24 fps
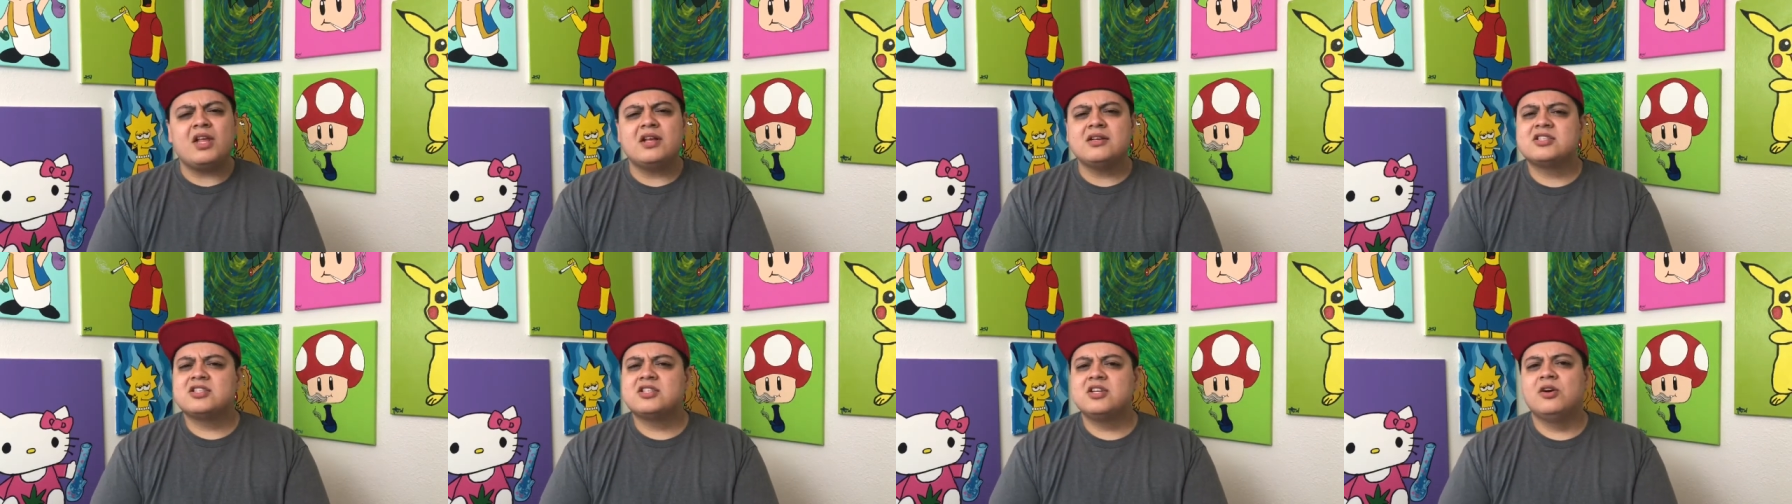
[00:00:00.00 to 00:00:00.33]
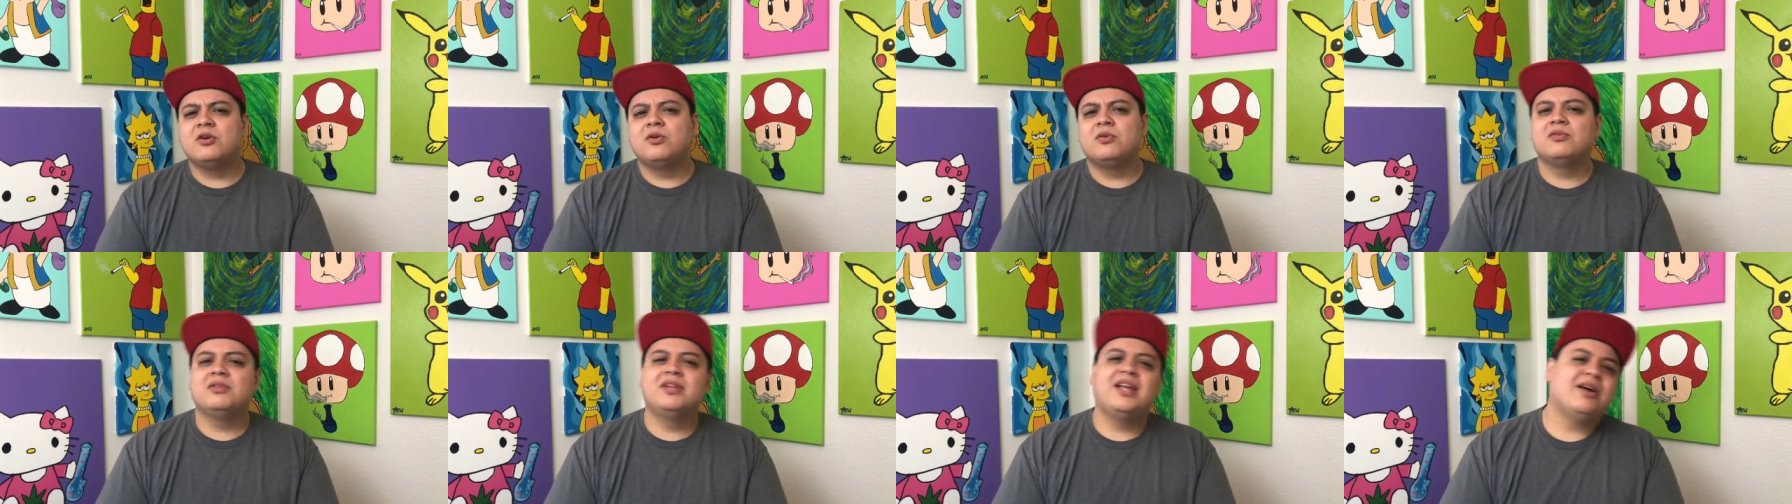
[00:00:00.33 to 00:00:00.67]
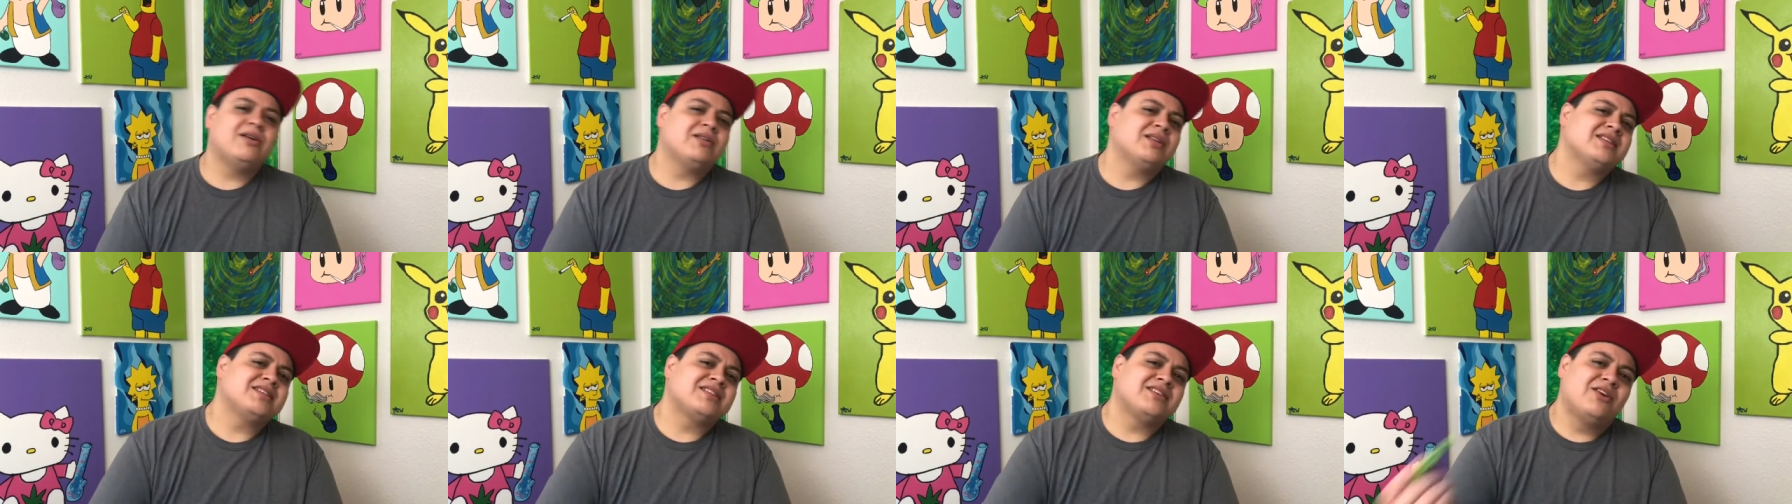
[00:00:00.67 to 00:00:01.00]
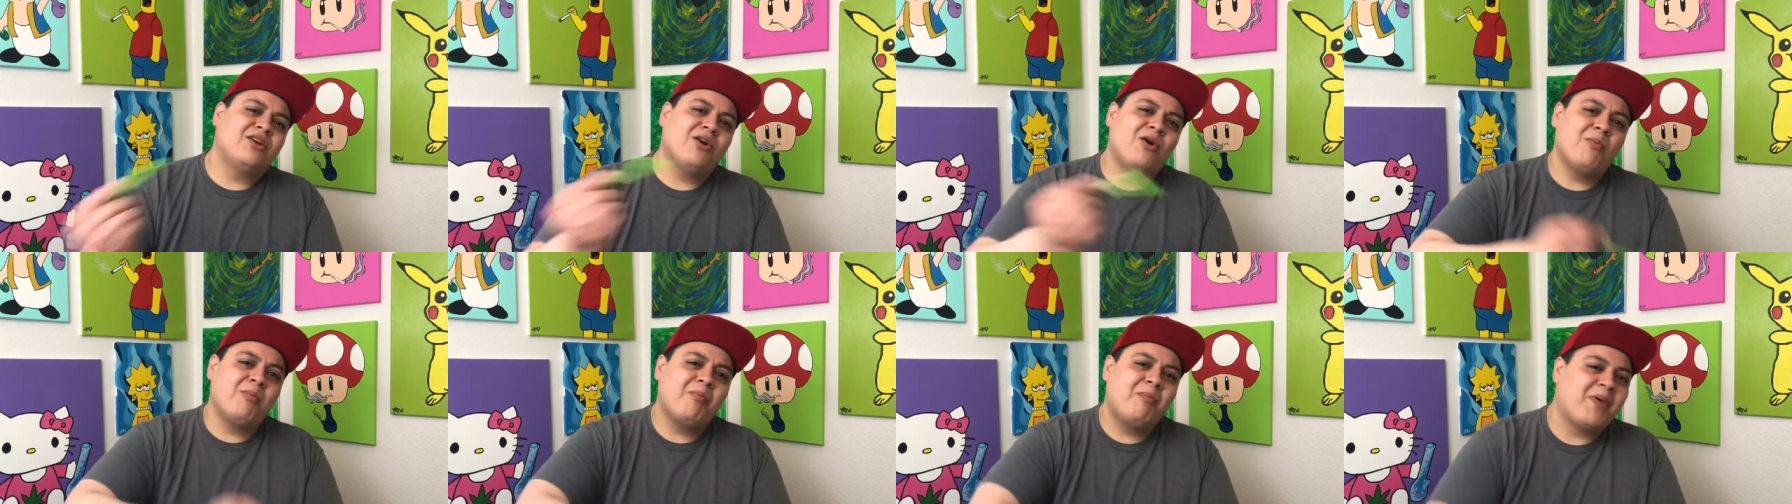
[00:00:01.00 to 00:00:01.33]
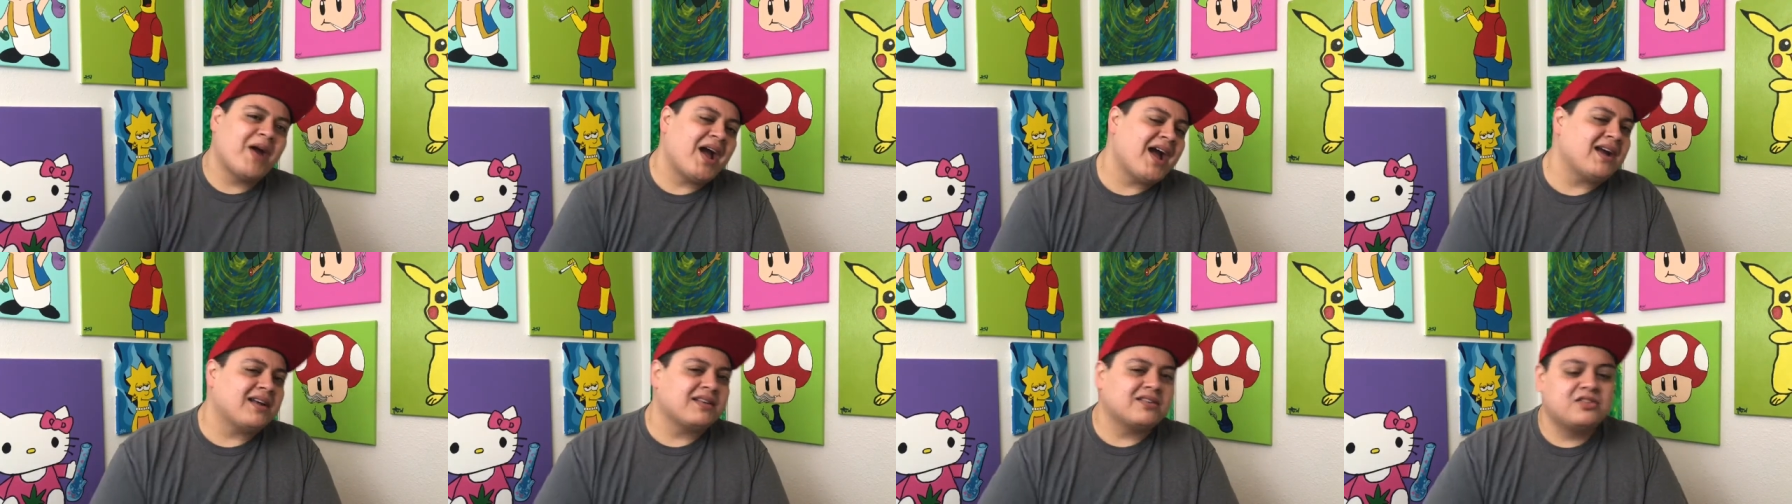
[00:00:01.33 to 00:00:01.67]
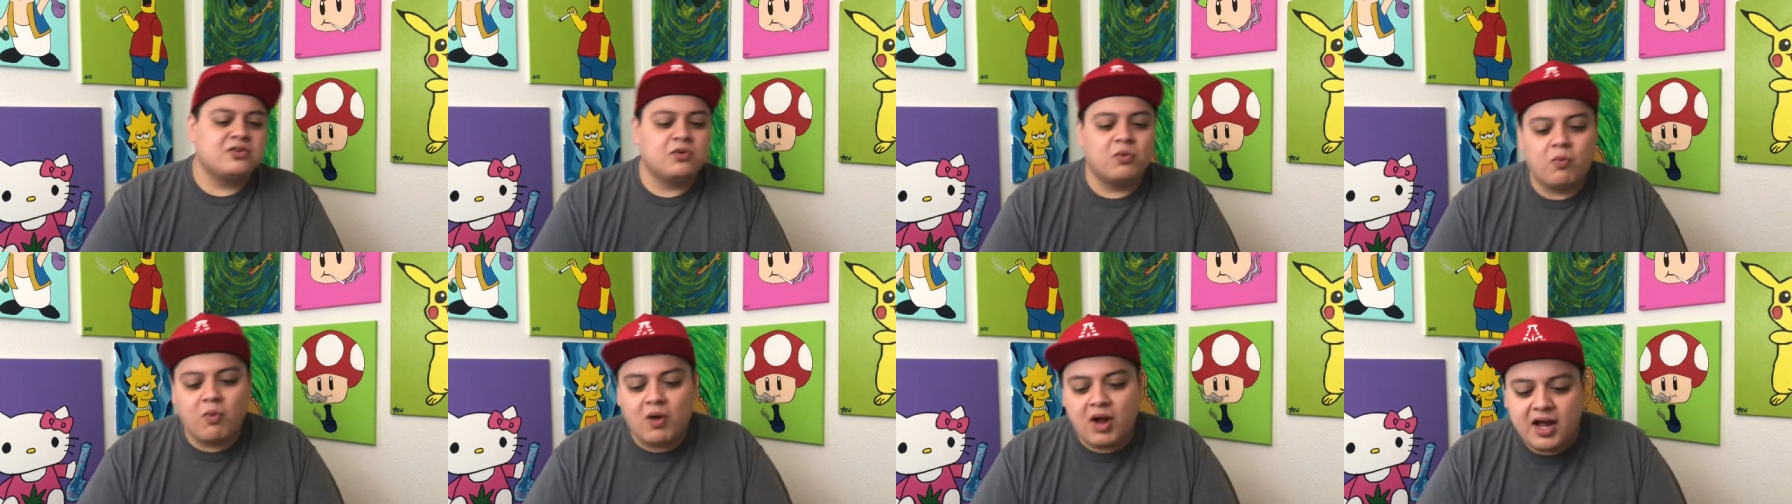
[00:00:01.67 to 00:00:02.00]
So now let's go back
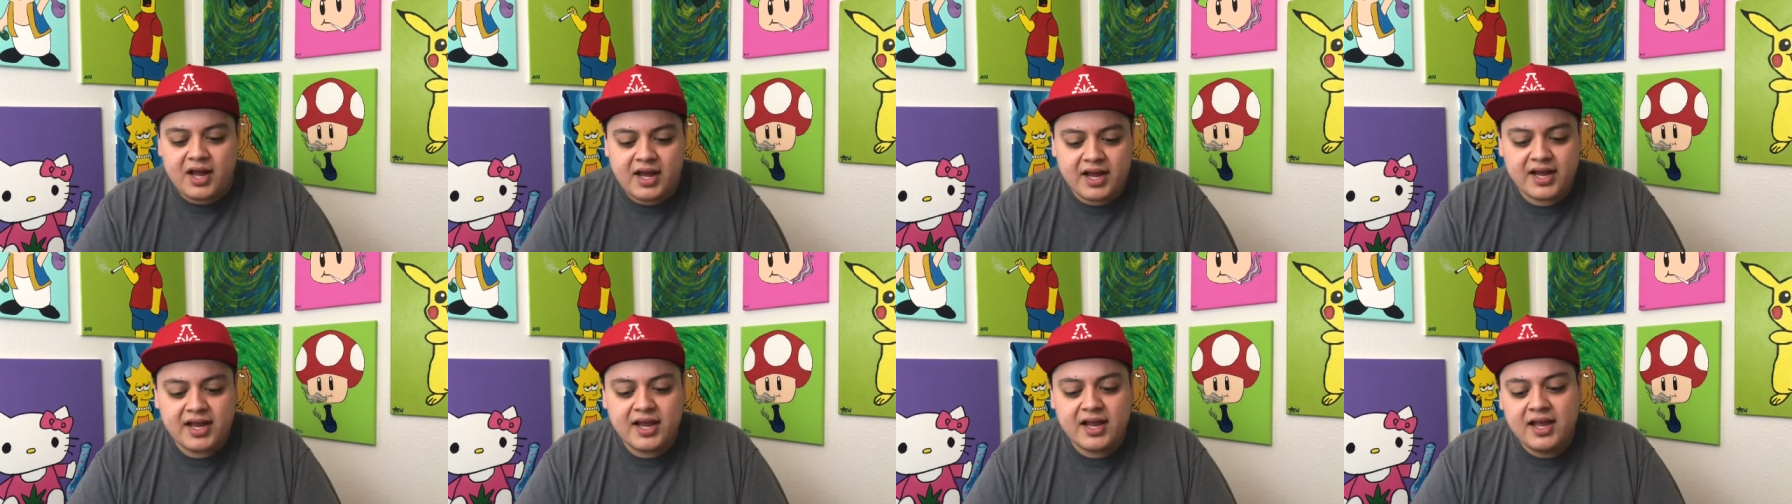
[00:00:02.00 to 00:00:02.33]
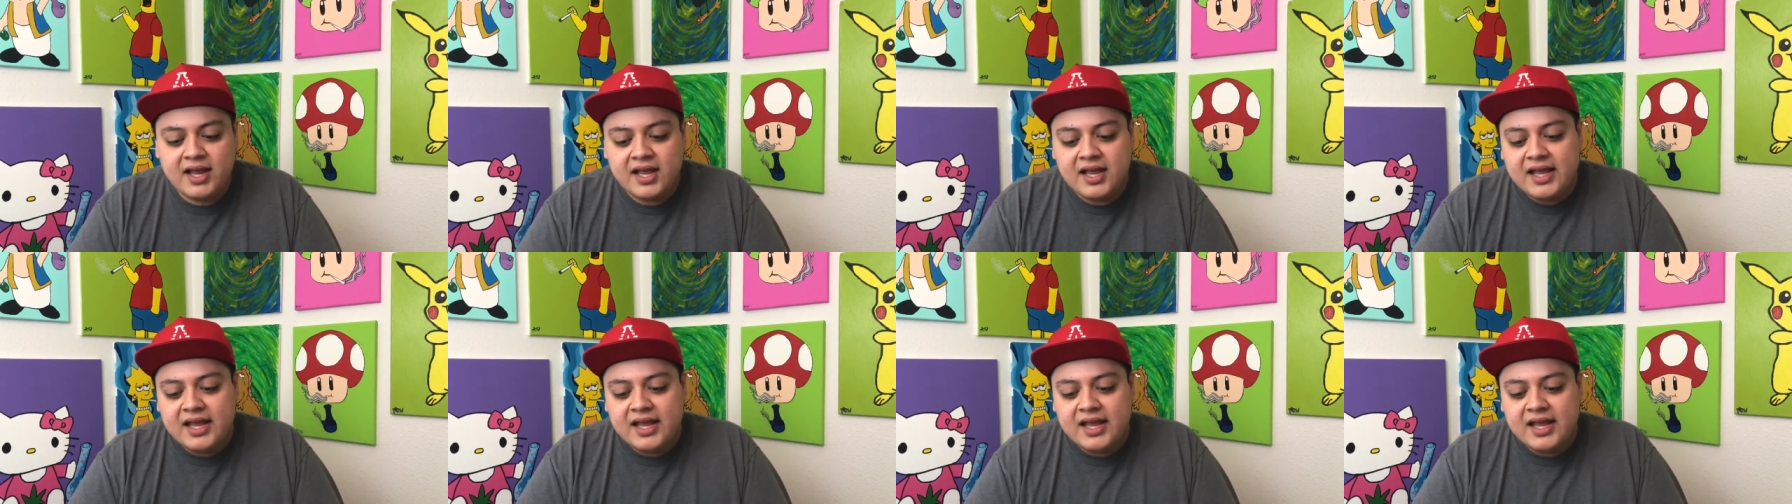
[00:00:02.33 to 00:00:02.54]
to why